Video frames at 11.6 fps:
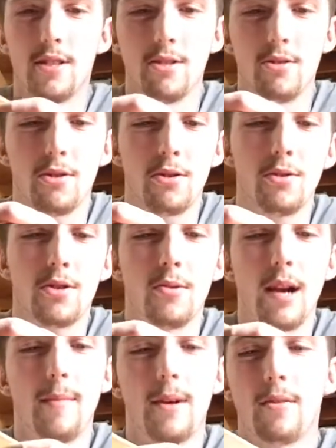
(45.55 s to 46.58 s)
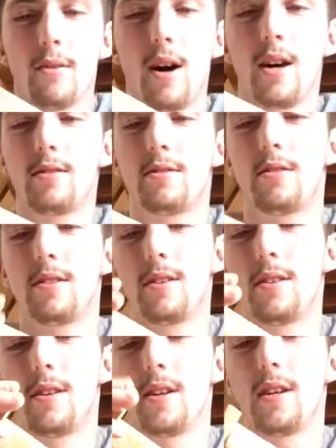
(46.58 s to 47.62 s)
These are 2 ceramic rods
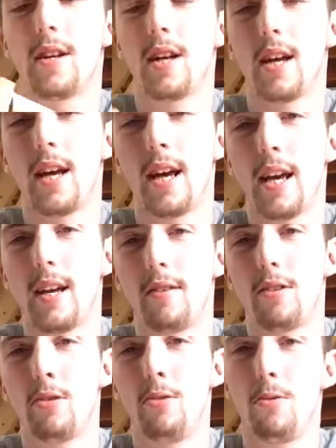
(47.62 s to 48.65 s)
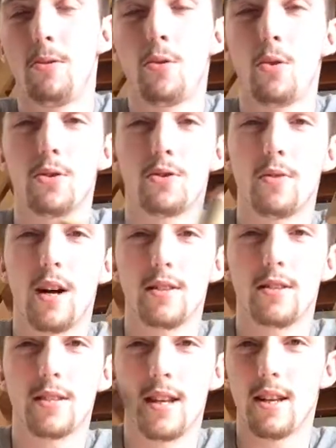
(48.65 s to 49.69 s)
and 2 coarse
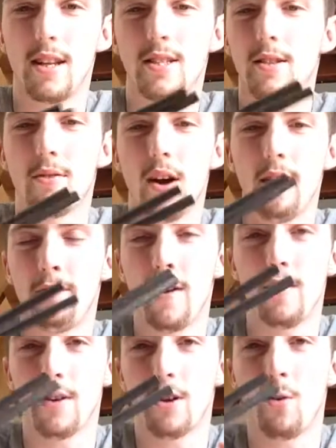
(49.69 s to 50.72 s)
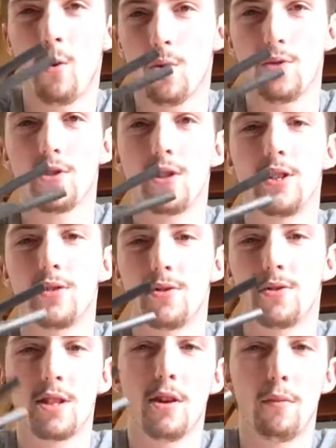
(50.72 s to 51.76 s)
rods. Now, these are not very coarse. These are
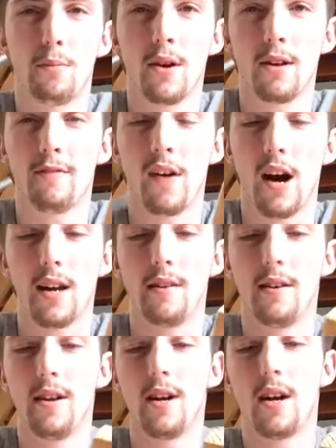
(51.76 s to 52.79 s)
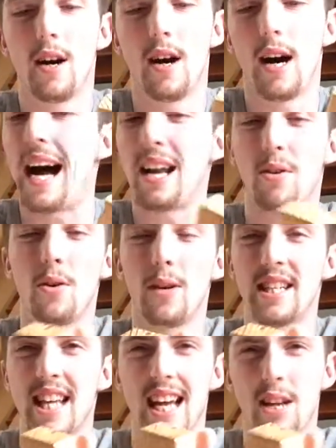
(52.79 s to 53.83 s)
still pretty fine. I don't know
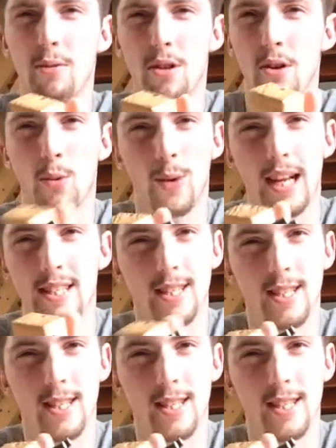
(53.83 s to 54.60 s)
exactly what the grit is.